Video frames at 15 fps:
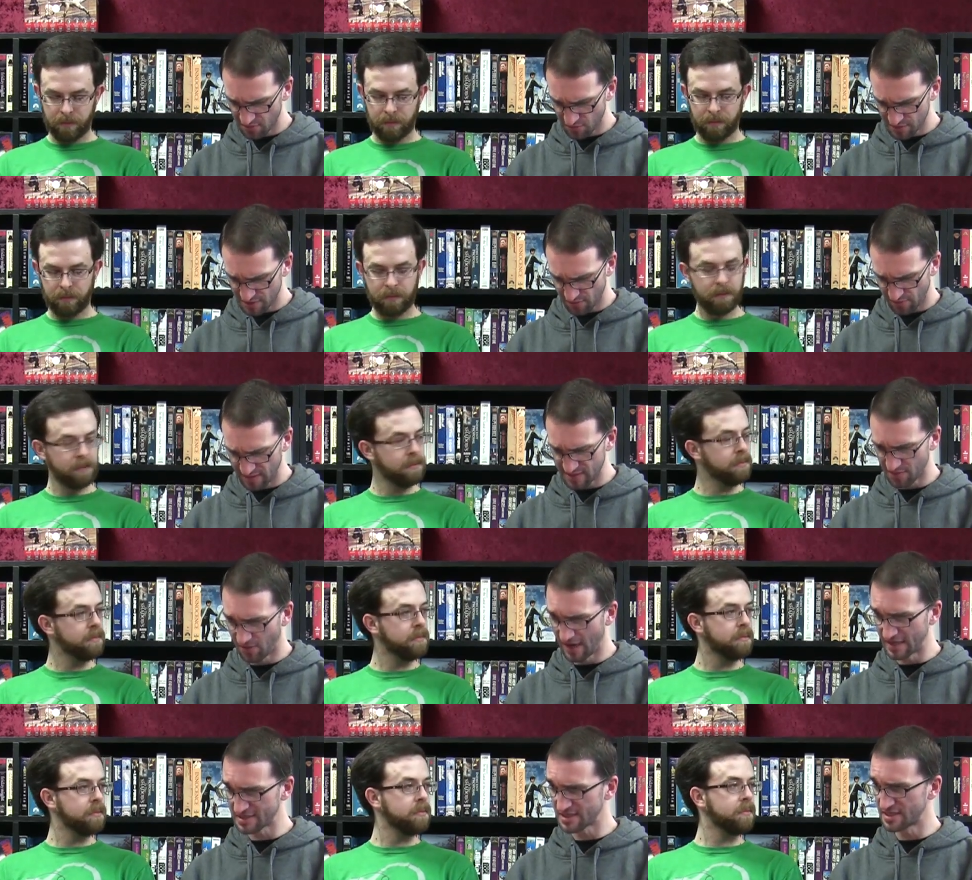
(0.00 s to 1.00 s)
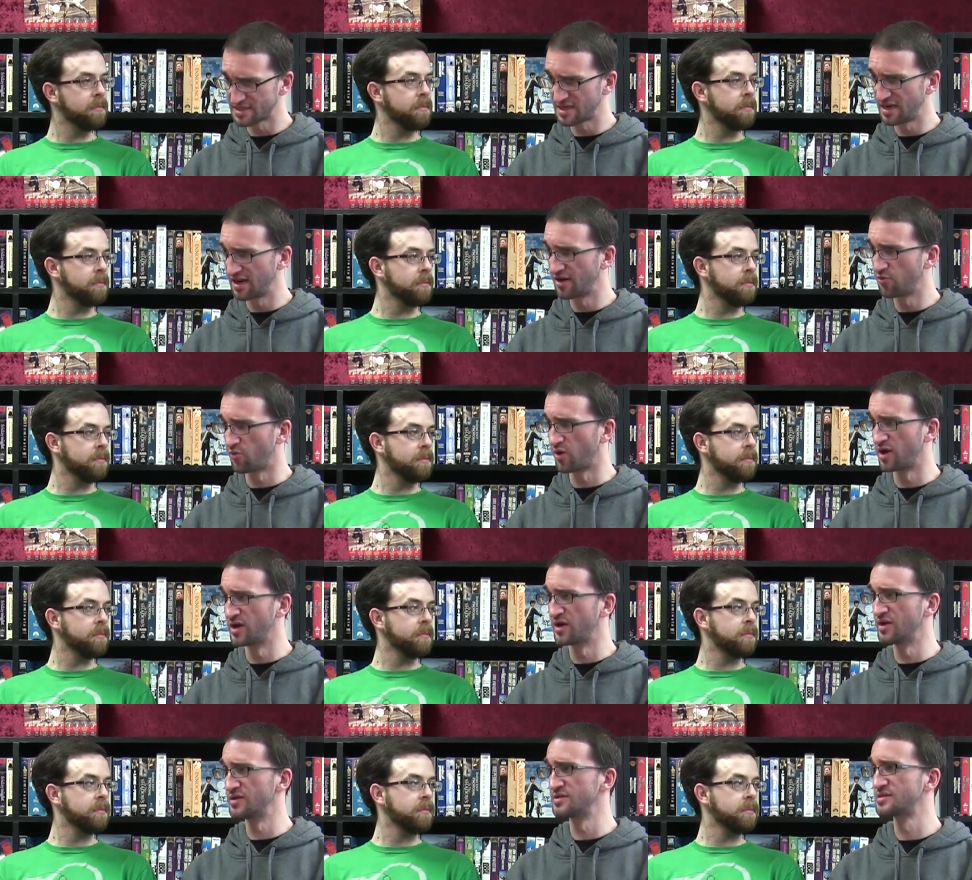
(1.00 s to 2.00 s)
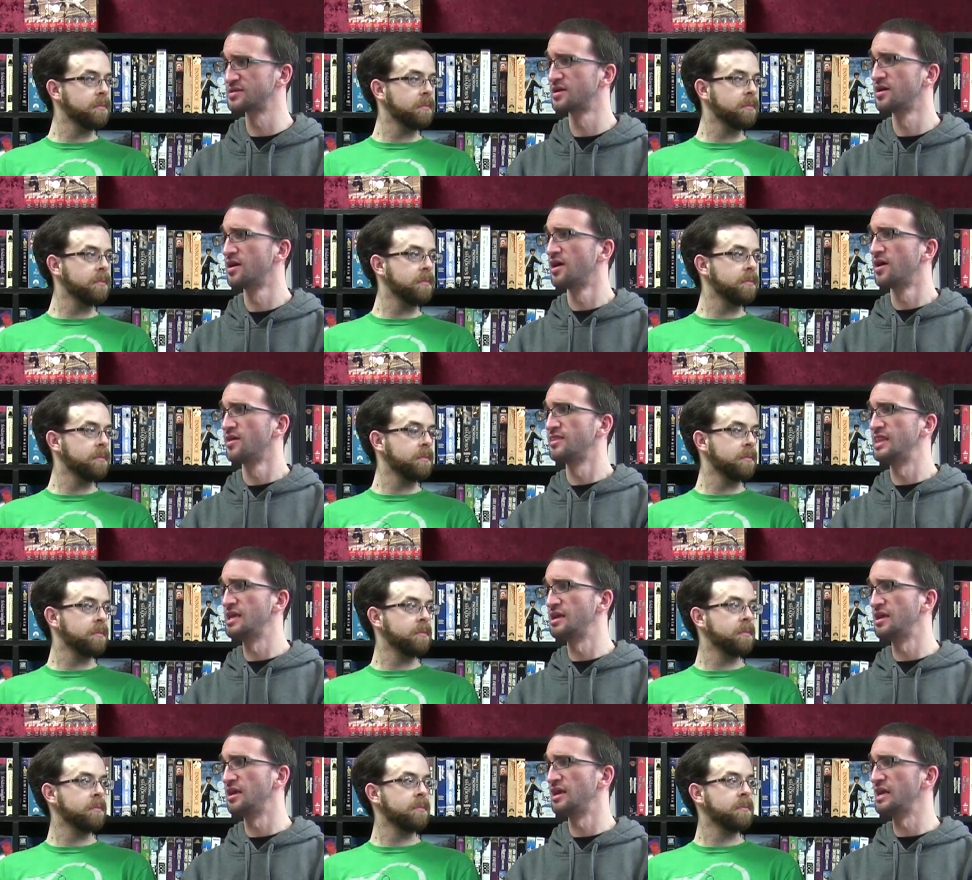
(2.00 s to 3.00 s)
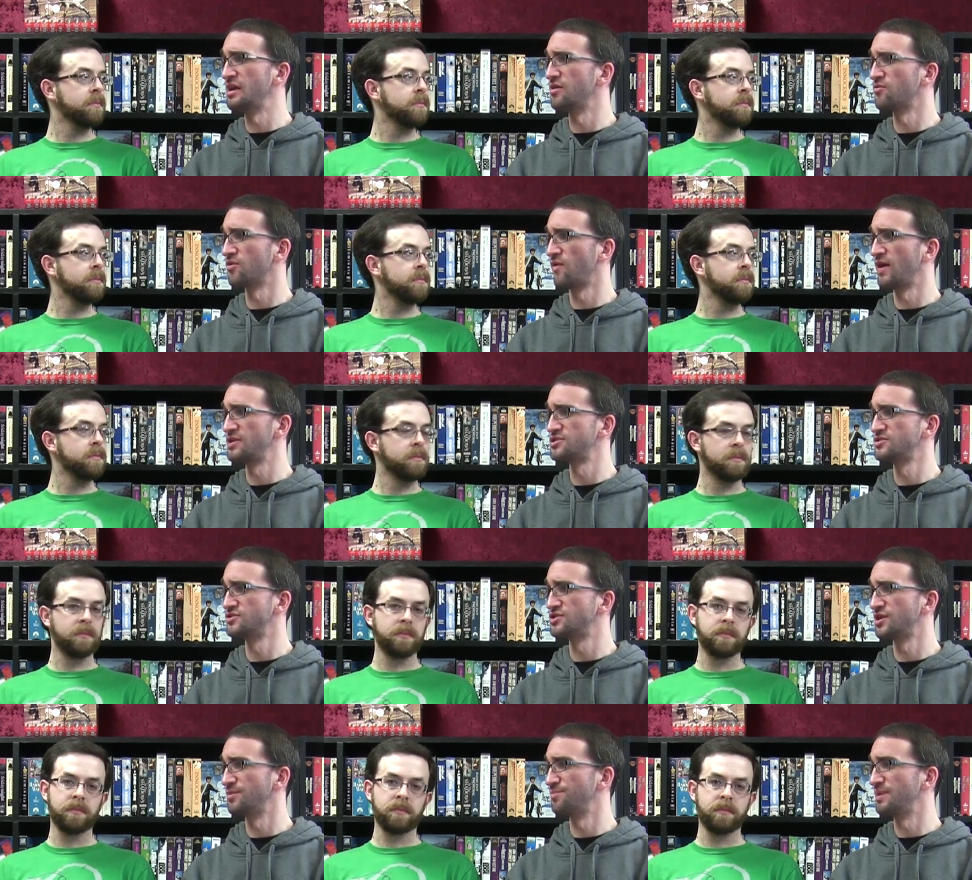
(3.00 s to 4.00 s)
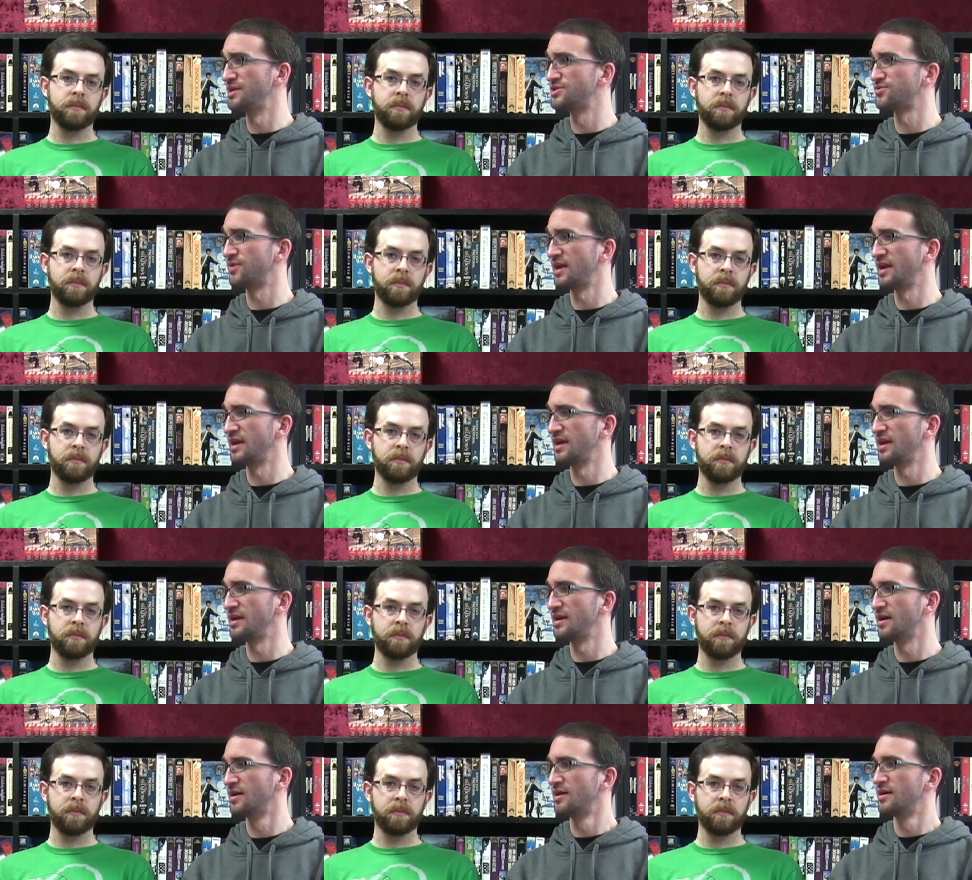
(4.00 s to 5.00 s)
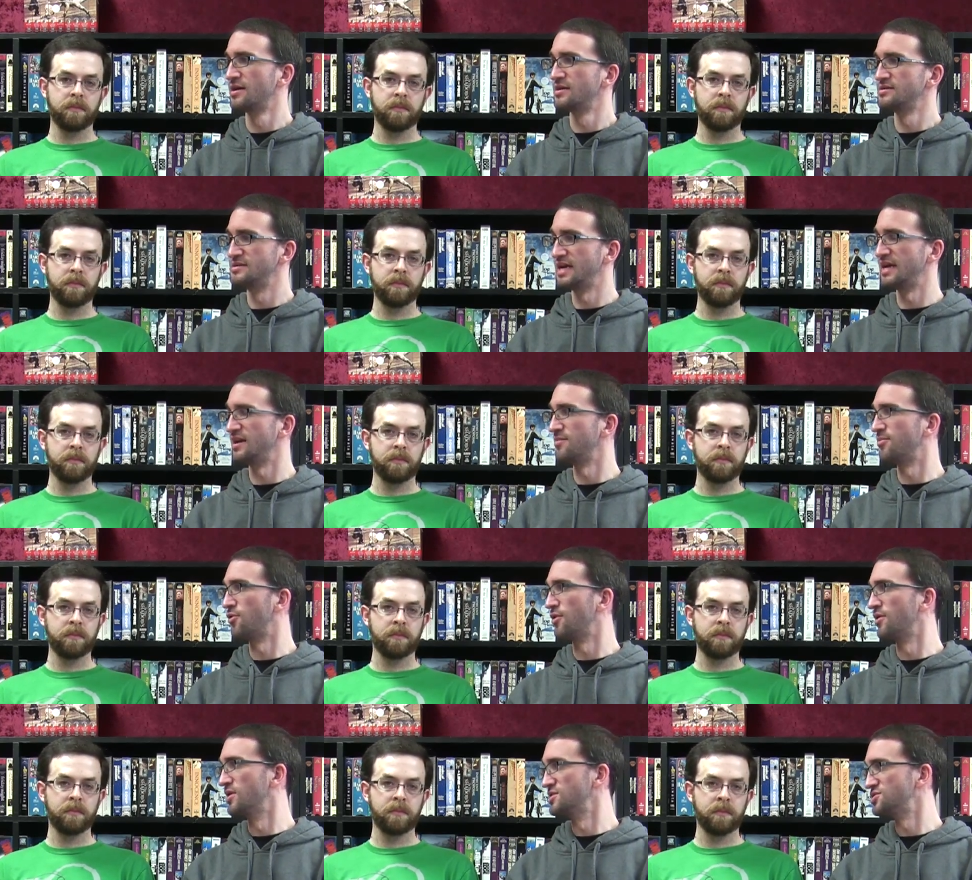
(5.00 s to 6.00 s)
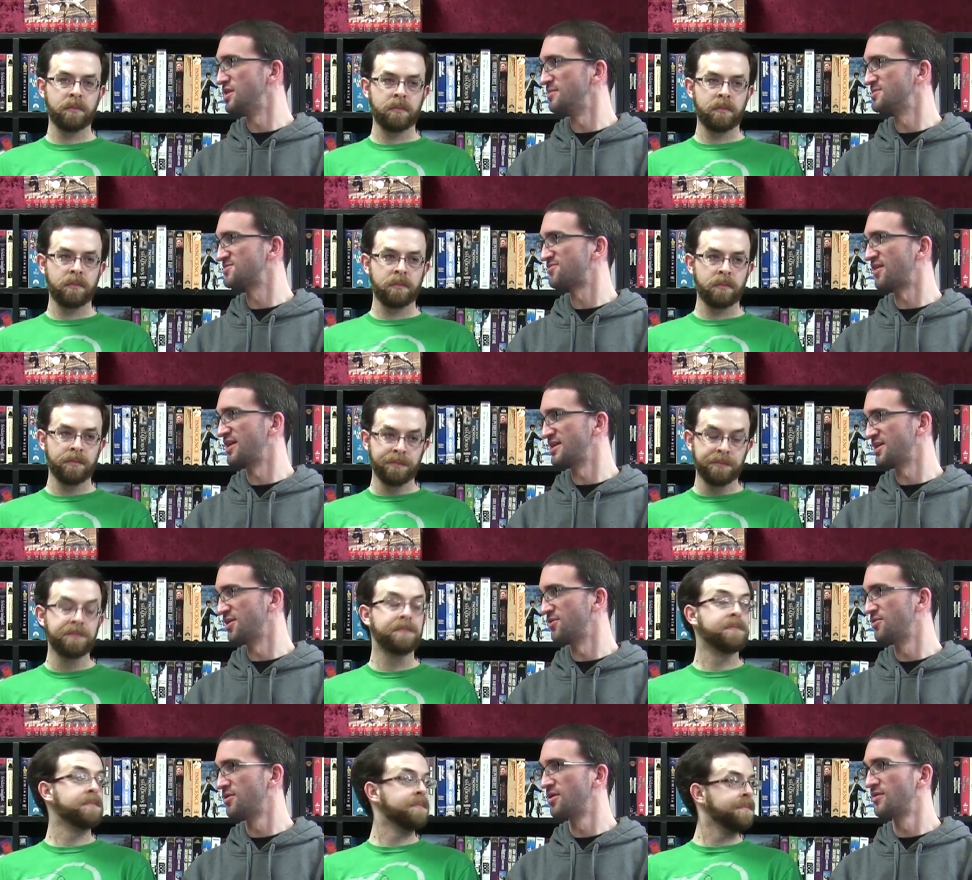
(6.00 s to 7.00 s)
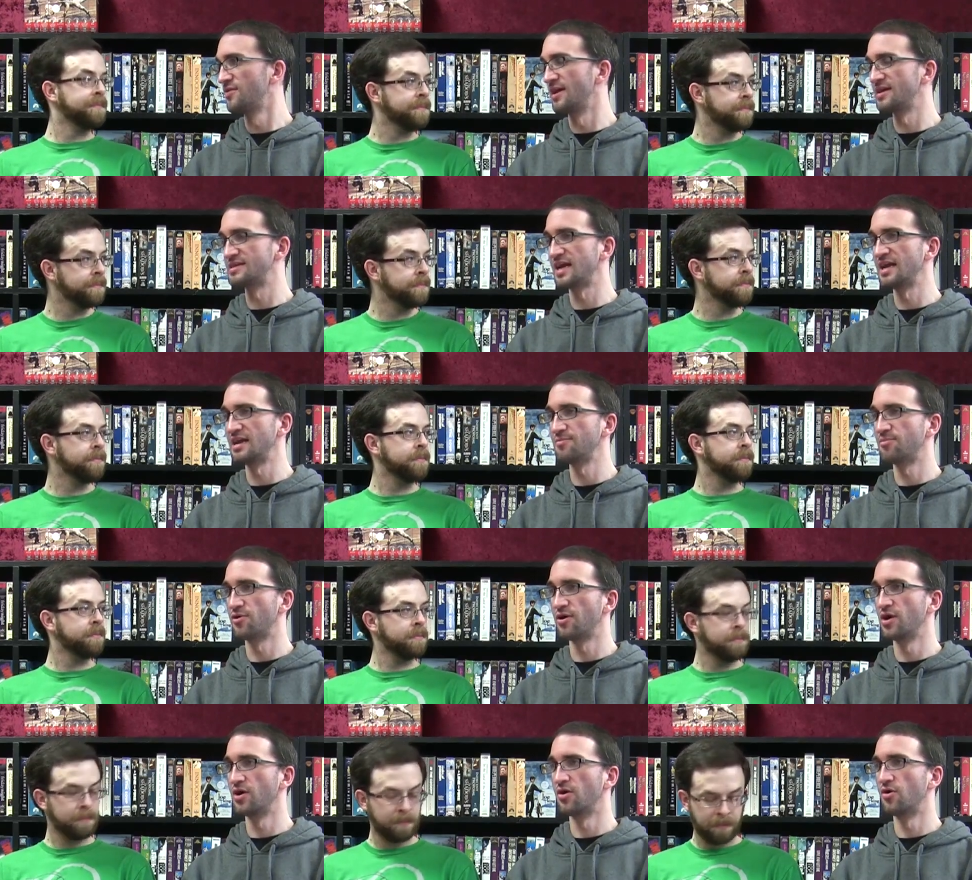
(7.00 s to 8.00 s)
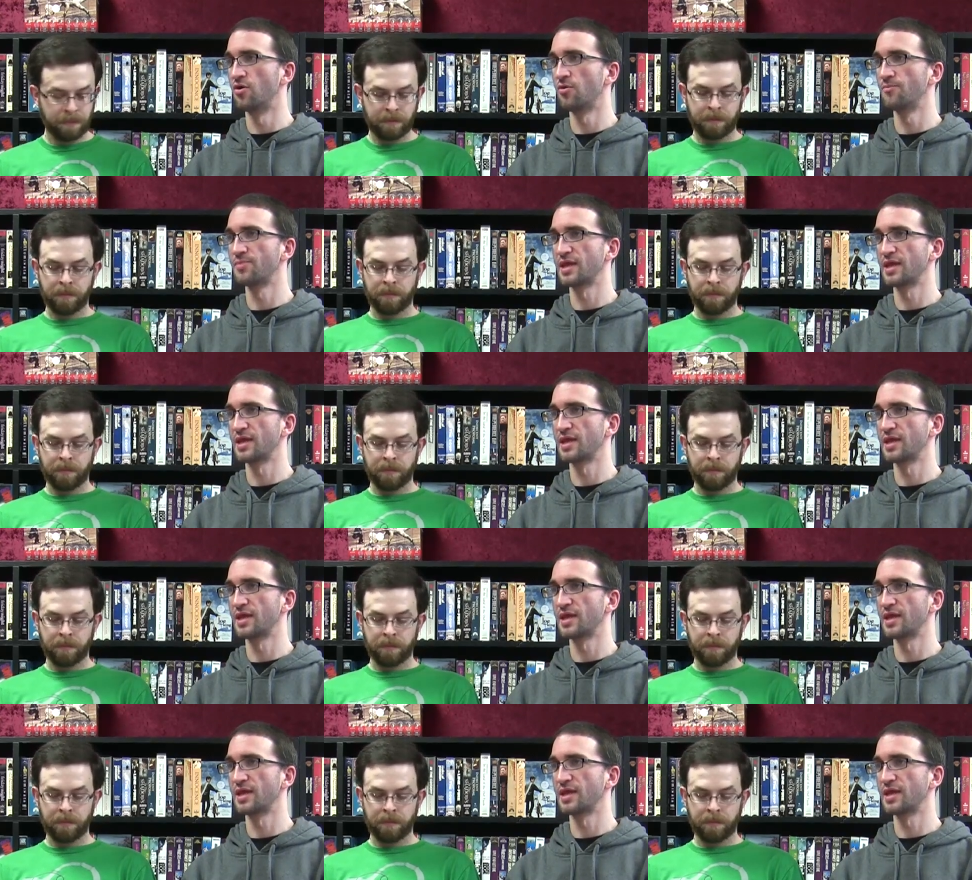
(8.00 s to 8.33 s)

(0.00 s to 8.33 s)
Speaker 1: was the reason why it succeeded was the relationship between Danny Boyle and James Franco. Mm. Like Danny Boyle